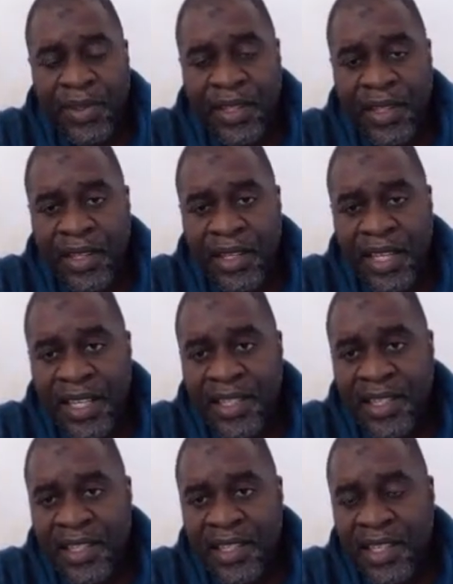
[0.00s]

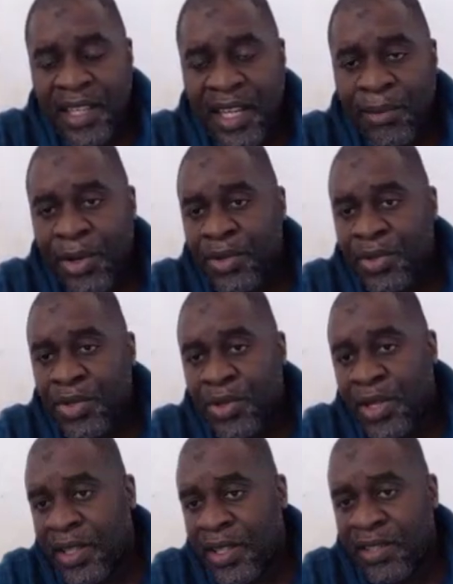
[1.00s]
Exness. I'm going to
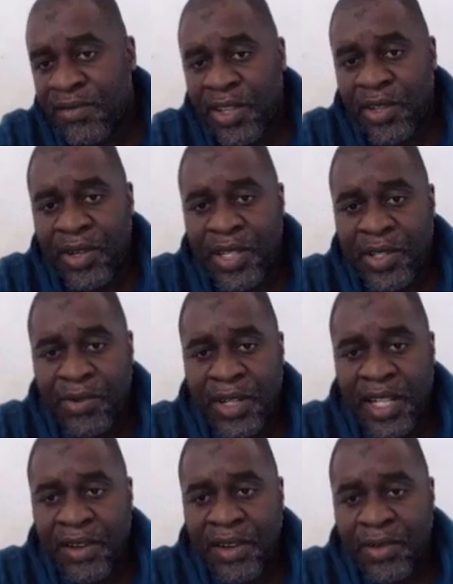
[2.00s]
show in this video as
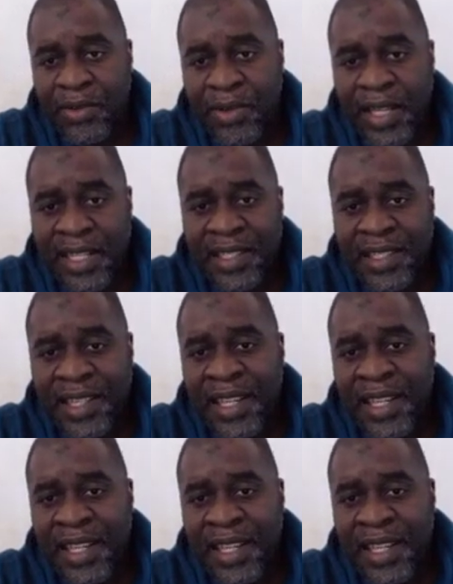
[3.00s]
well how I do that.